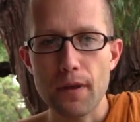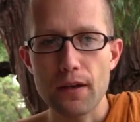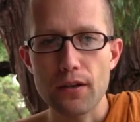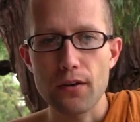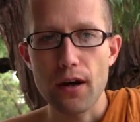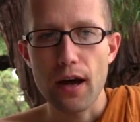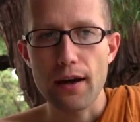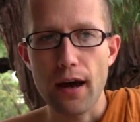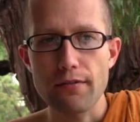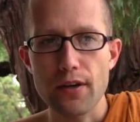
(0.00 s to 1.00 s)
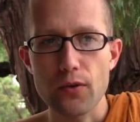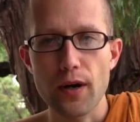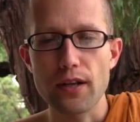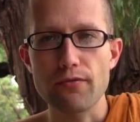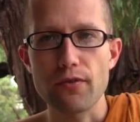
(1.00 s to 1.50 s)
And I felt
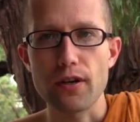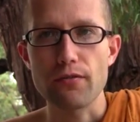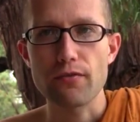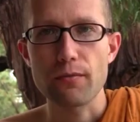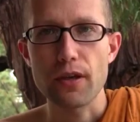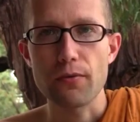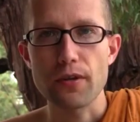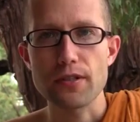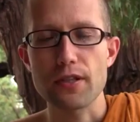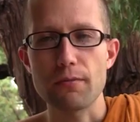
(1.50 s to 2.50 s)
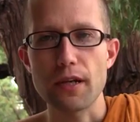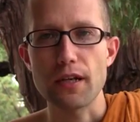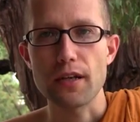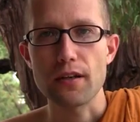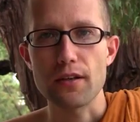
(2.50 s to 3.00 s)
ready for it. For me, it wasn't a big
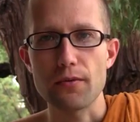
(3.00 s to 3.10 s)
deal.